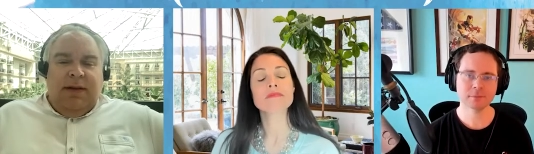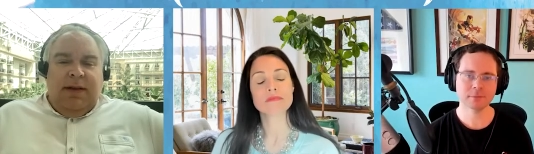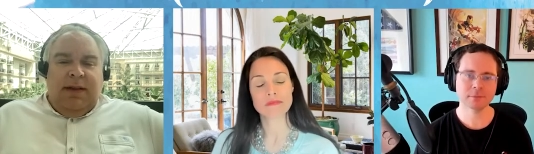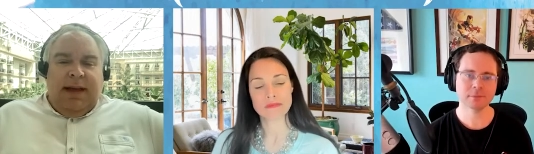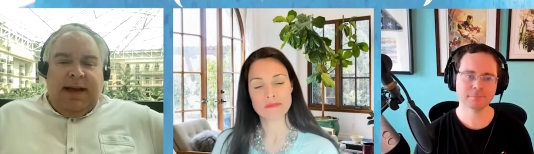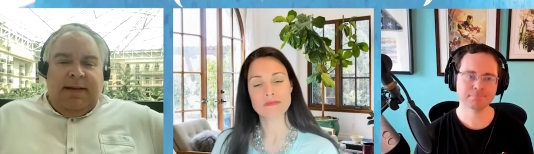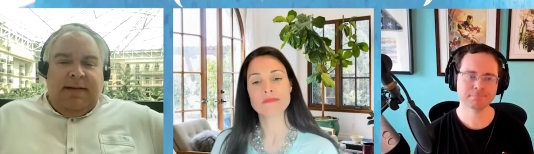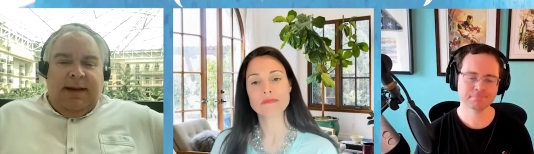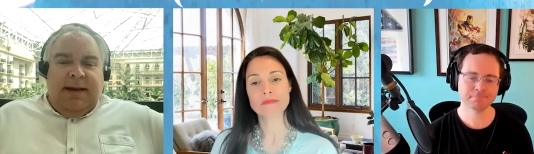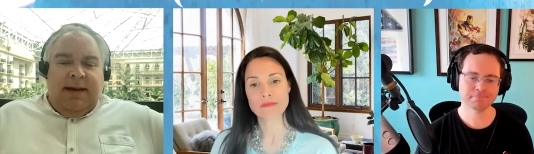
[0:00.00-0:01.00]
Speaker 1: mm. that
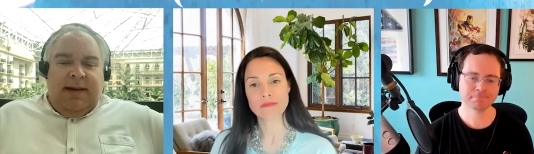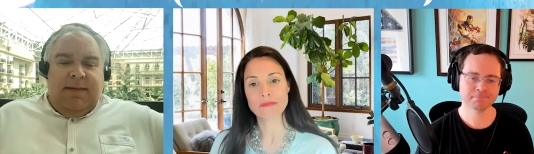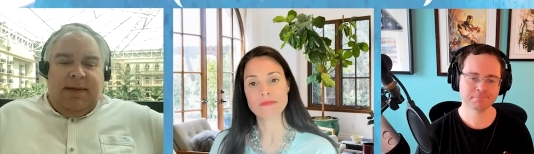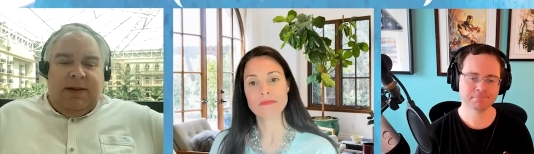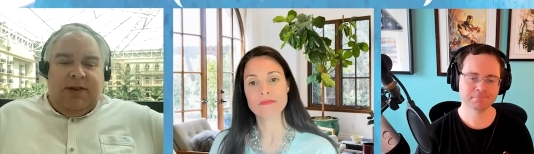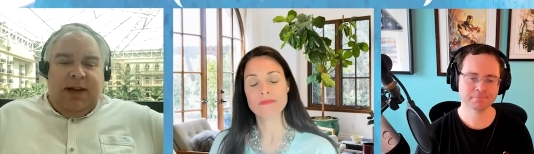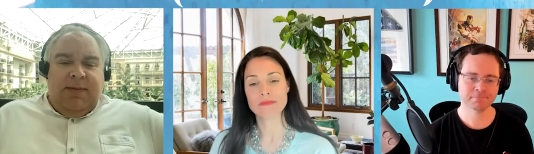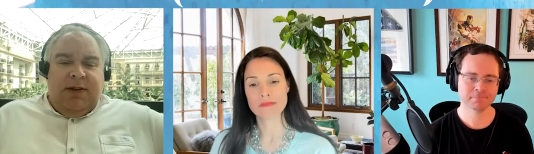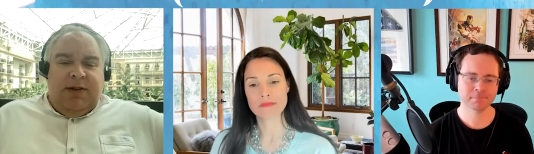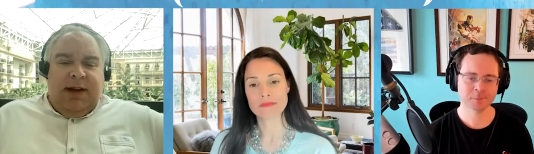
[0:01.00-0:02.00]
uh, that
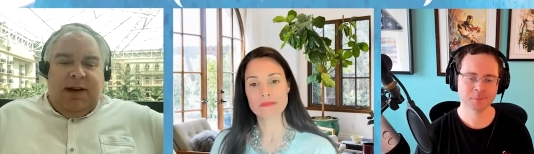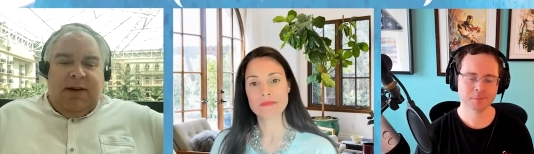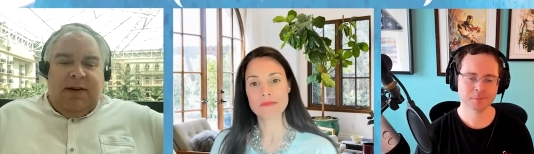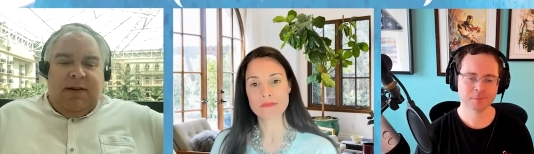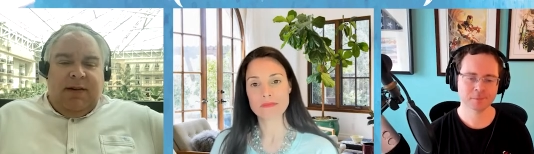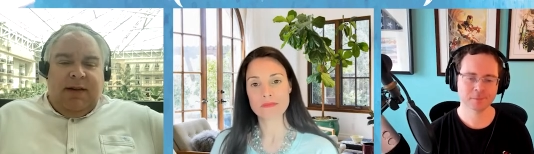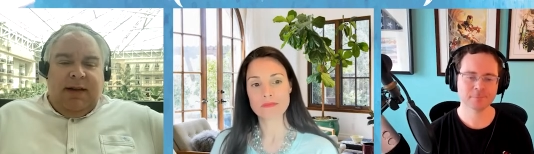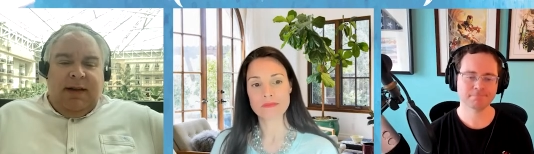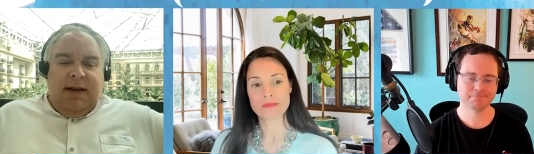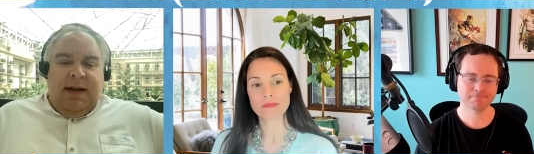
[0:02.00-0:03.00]
Jaymie shared.
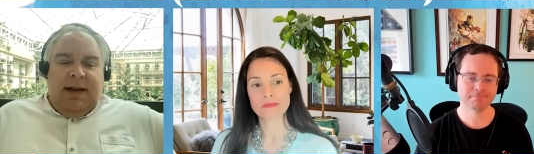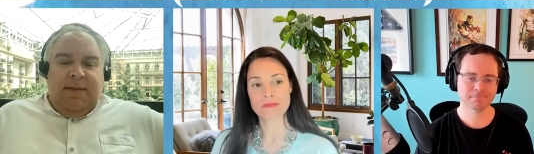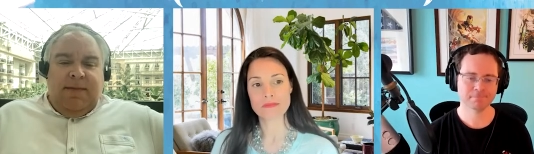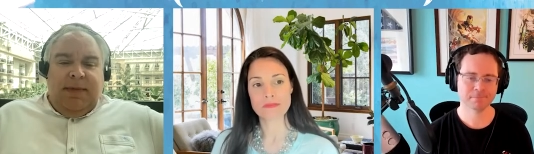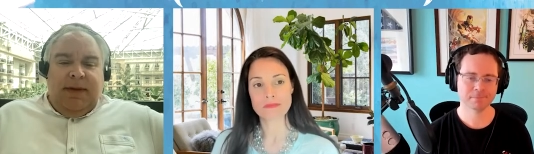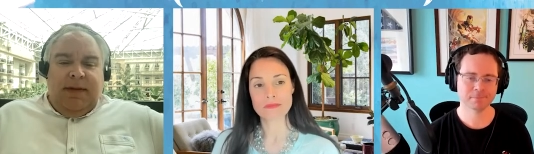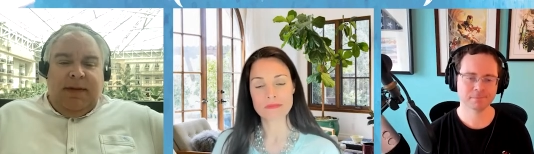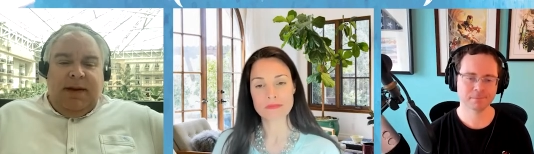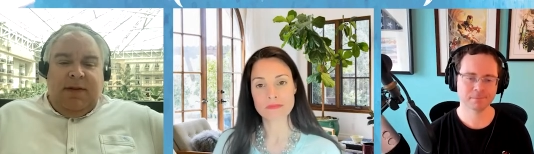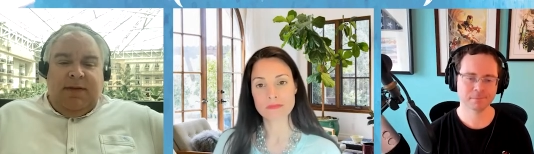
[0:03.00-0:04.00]
Um,
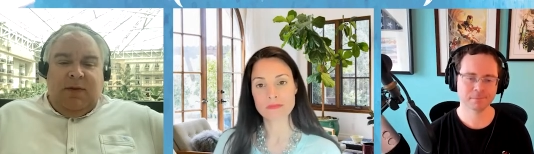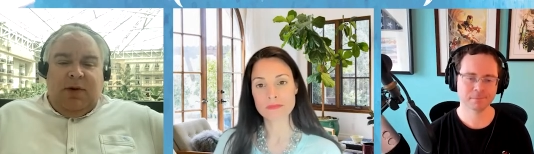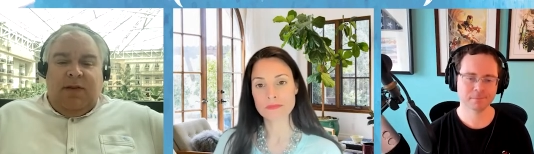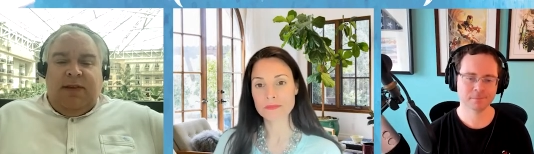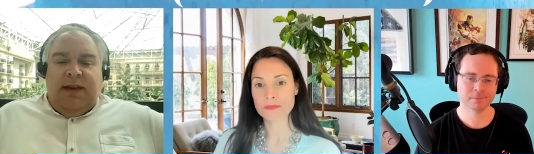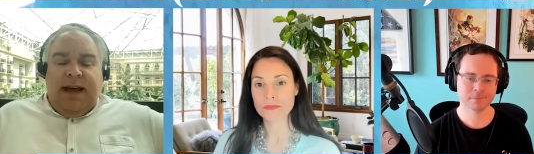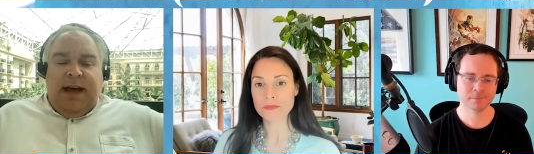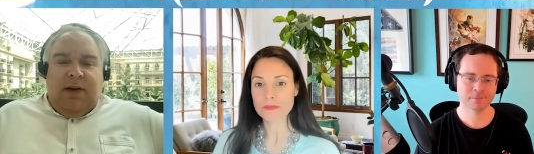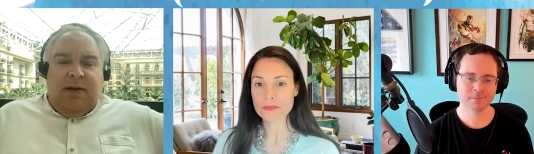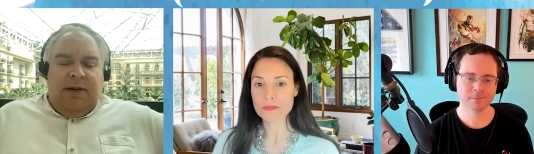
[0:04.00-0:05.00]
you know, so we're all see
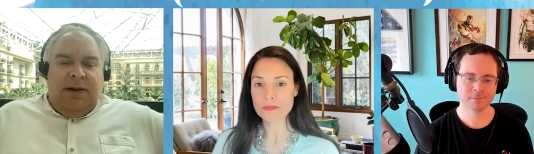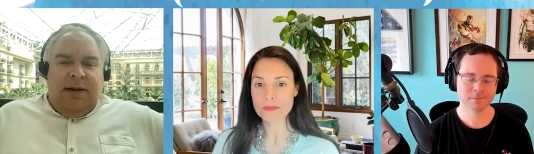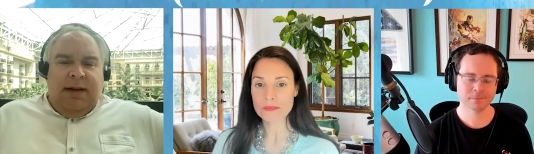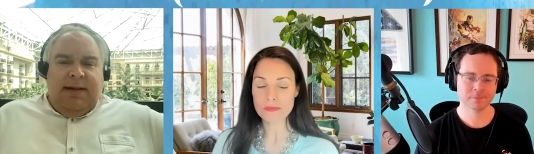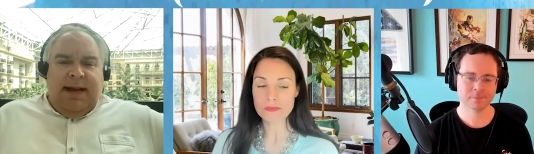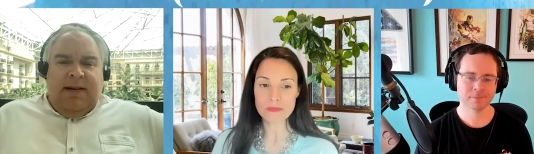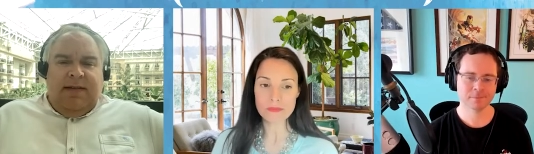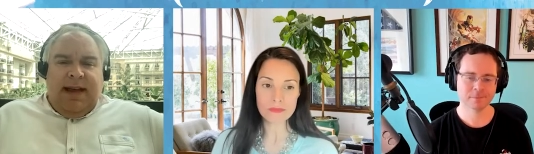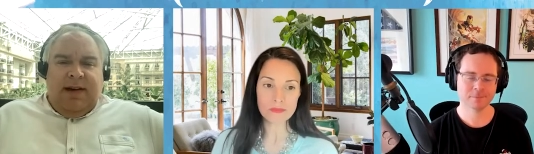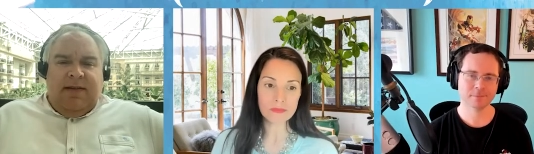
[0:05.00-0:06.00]
how data
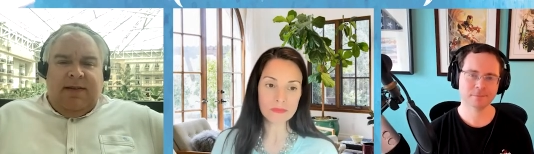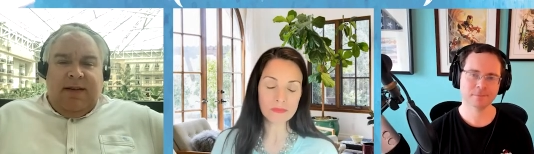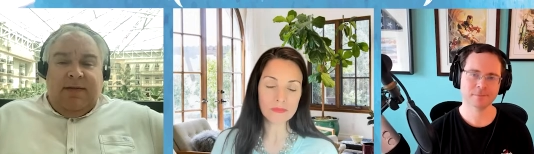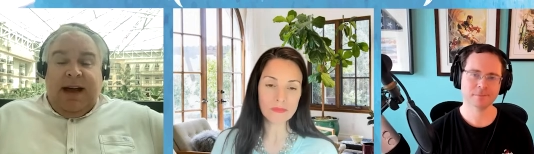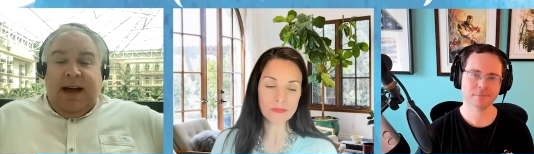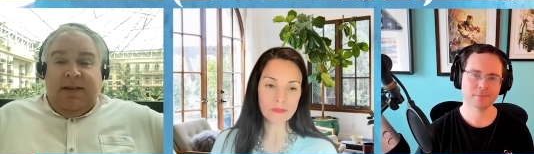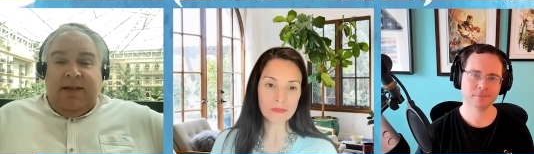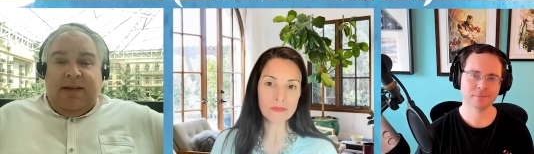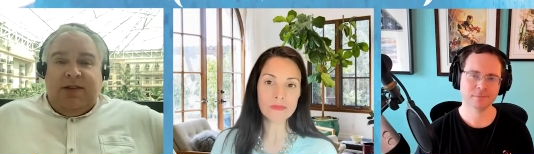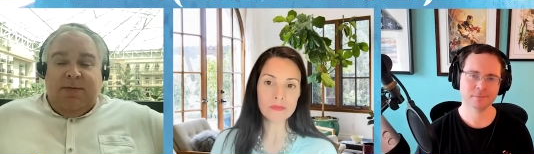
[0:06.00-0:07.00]
centers have gotten
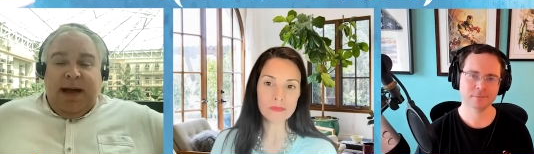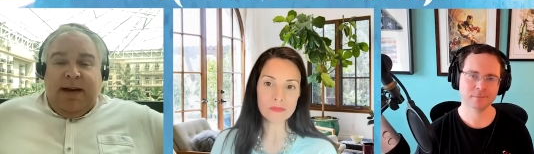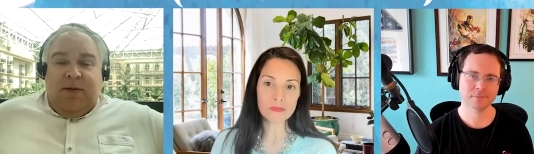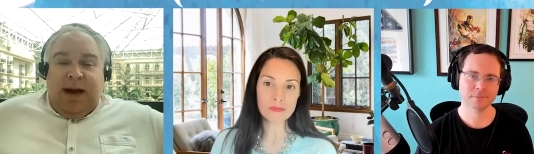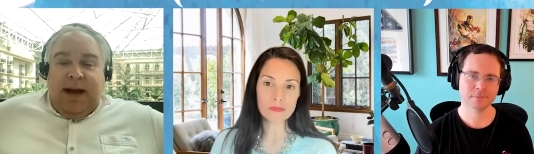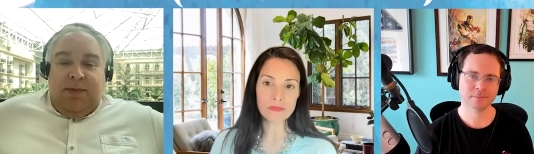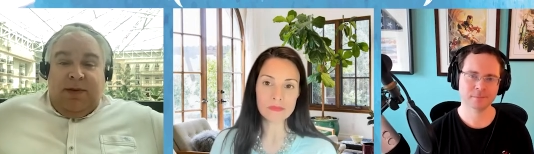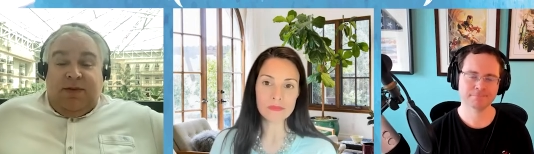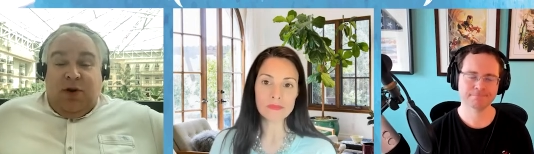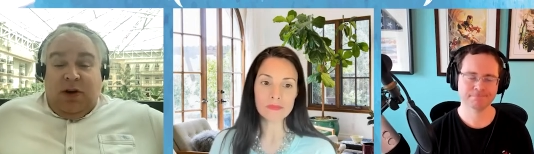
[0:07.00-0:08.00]
such a bad rap
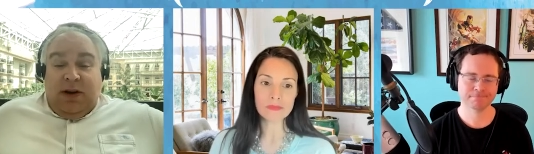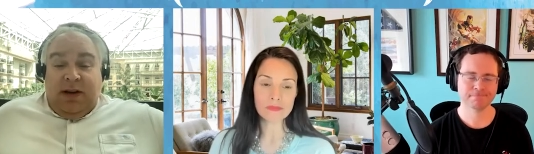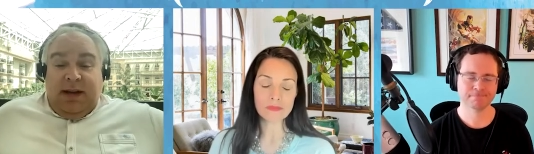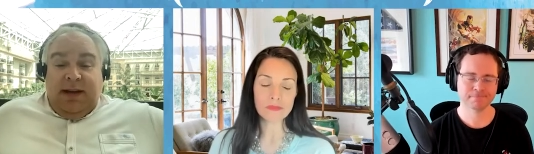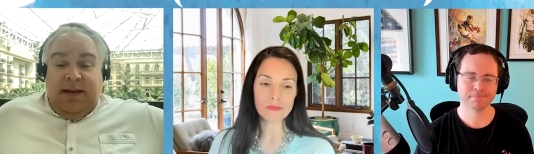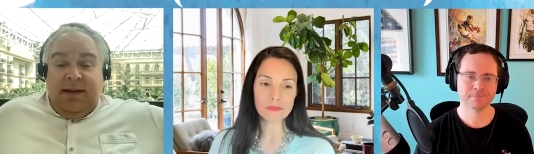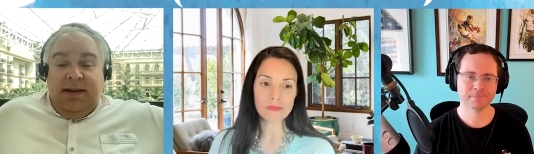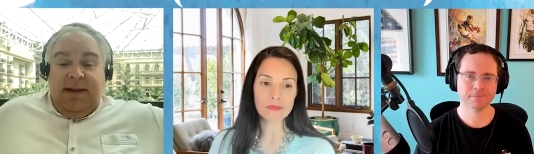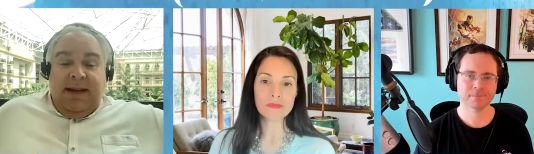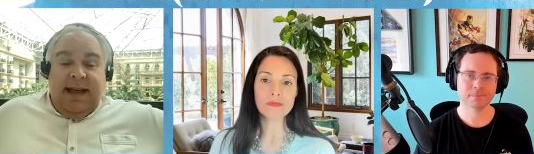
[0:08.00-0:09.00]
historically,
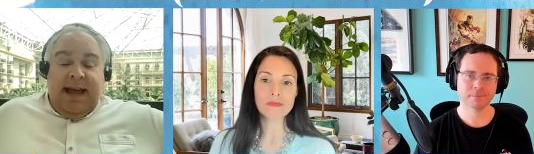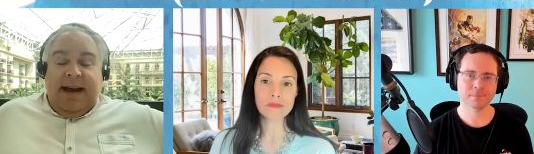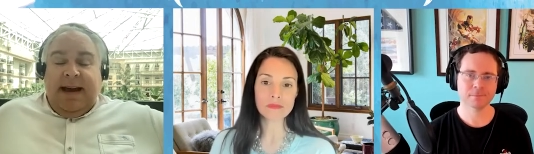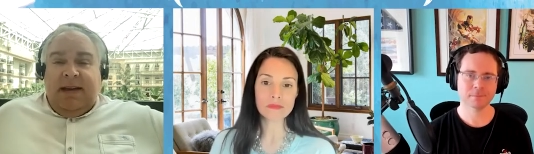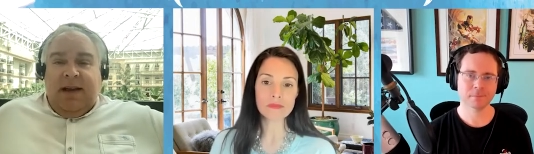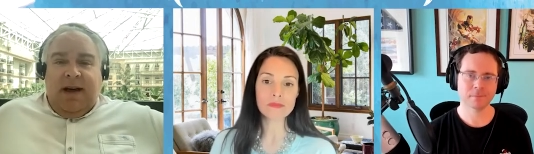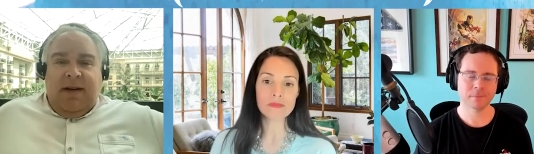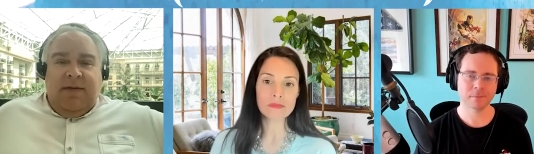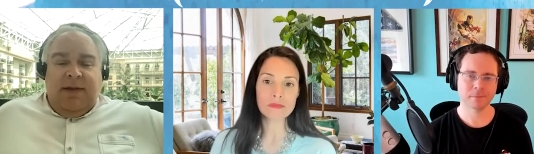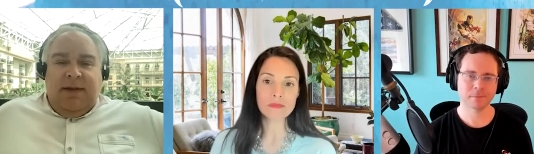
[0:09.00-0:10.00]
and I
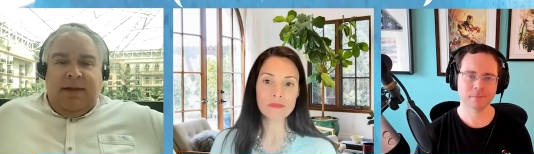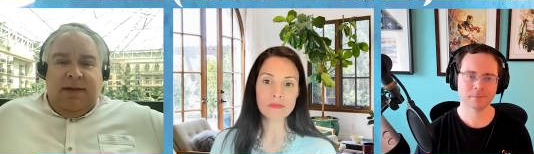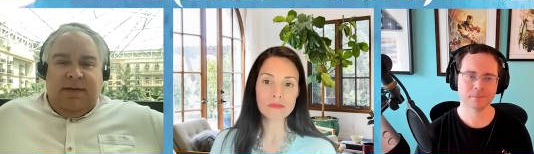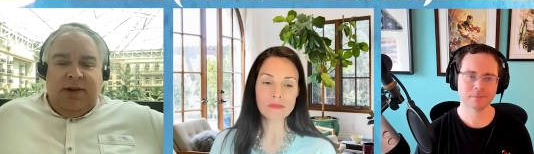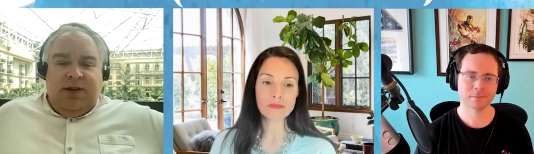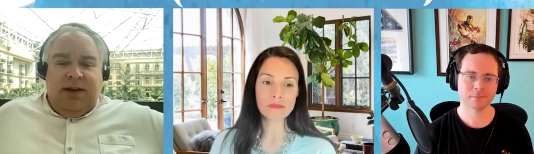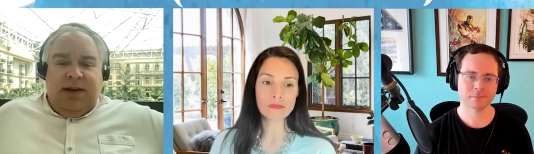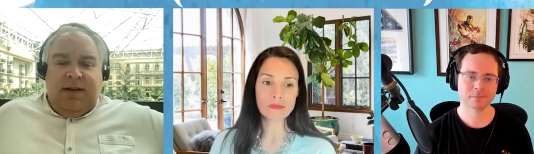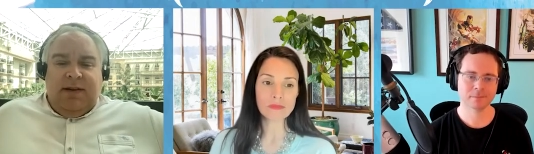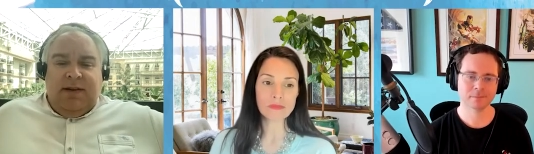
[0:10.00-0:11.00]
love the the vision
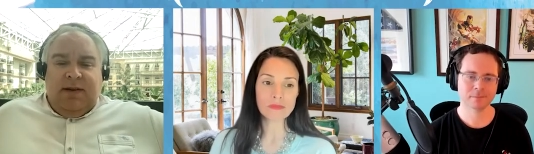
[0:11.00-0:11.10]
and